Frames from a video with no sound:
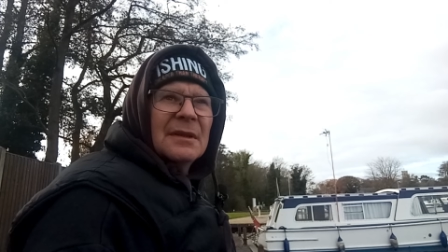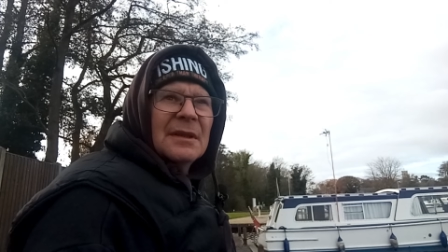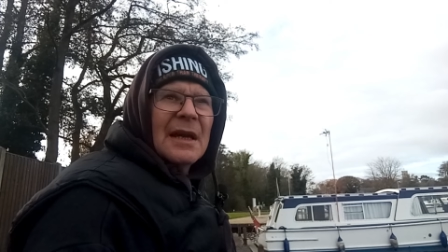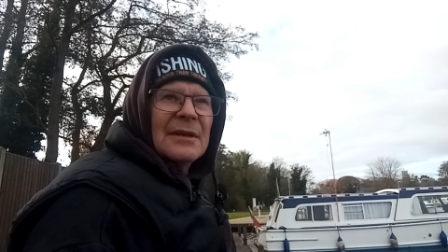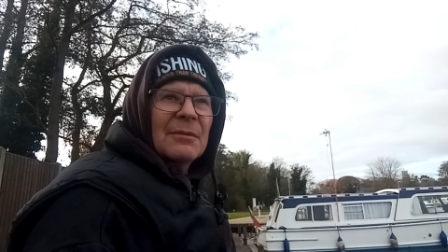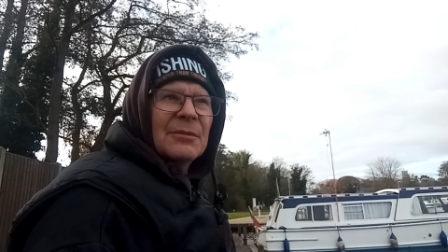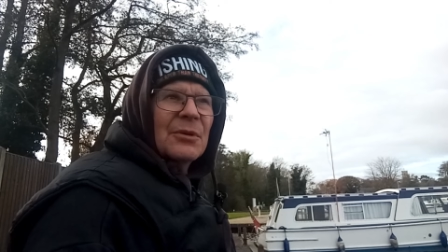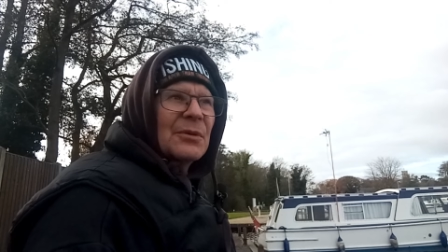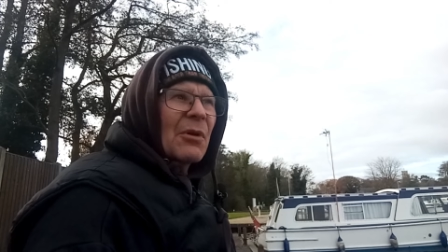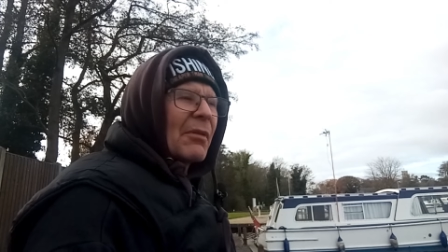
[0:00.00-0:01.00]
you end up
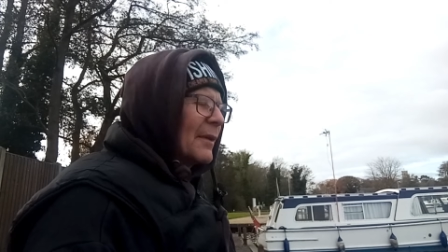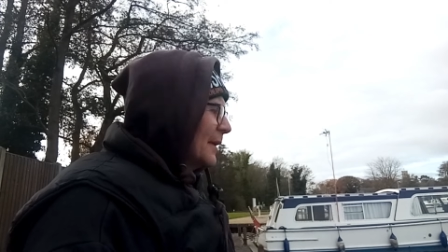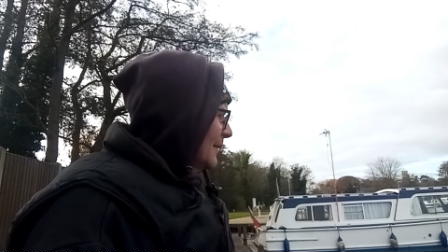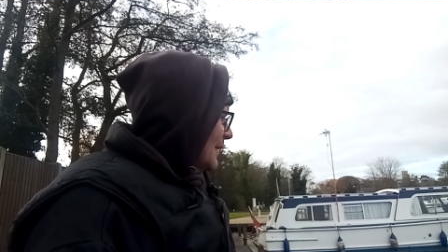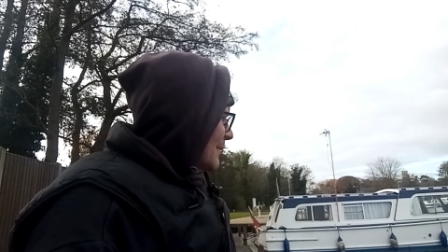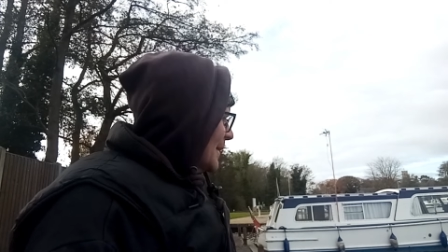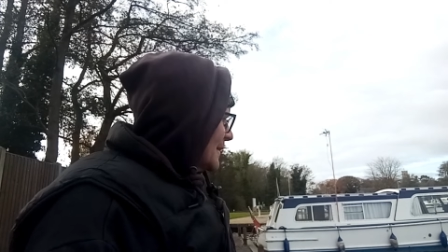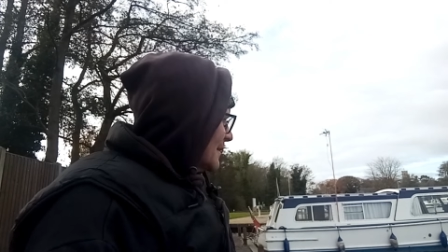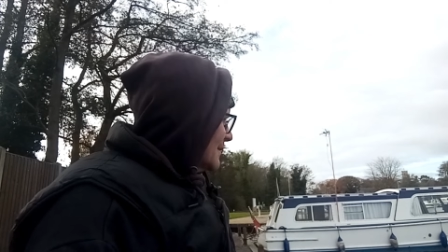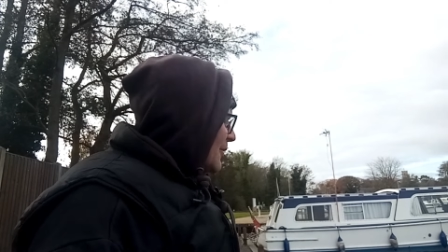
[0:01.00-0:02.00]
doing nothing, if that makes
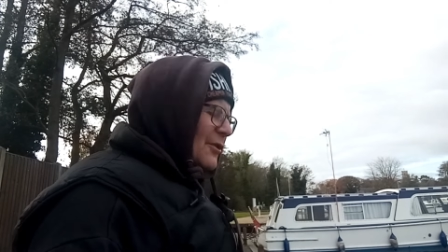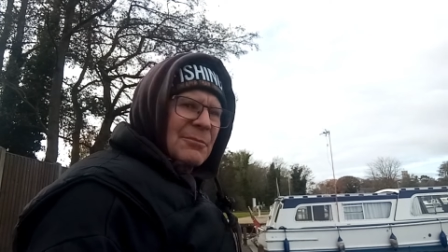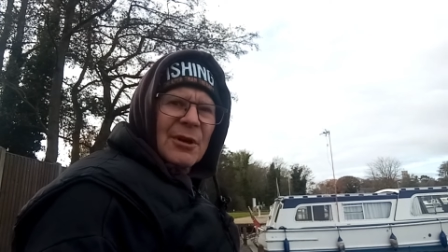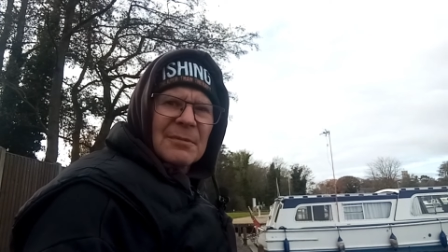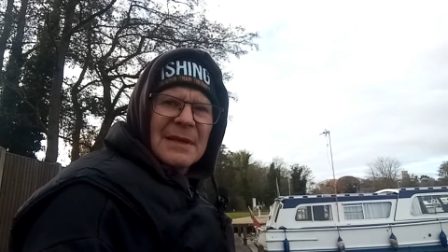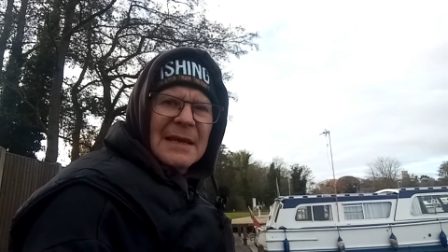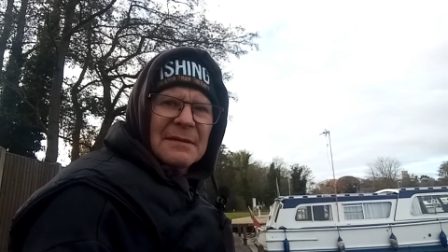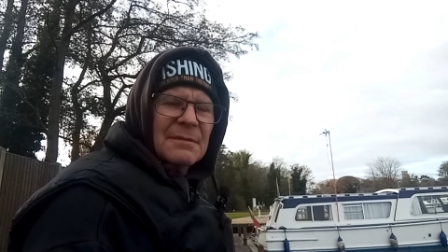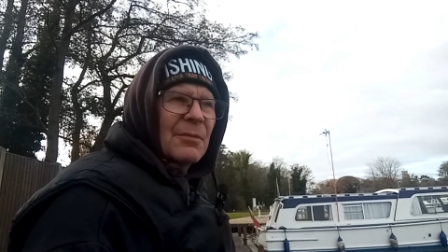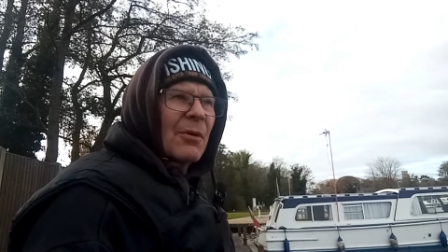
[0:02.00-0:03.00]
sense. Sometimes less
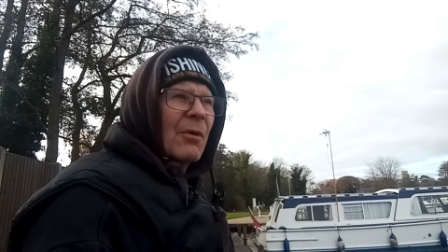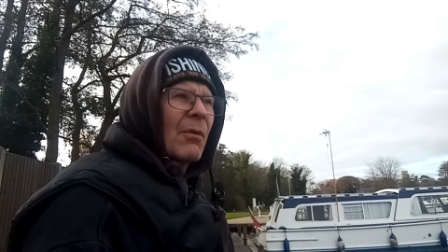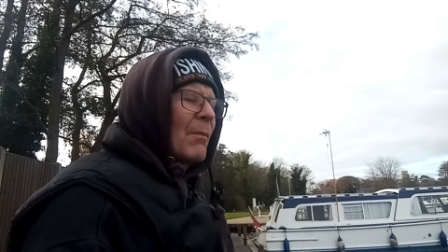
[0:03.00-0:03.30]
is more.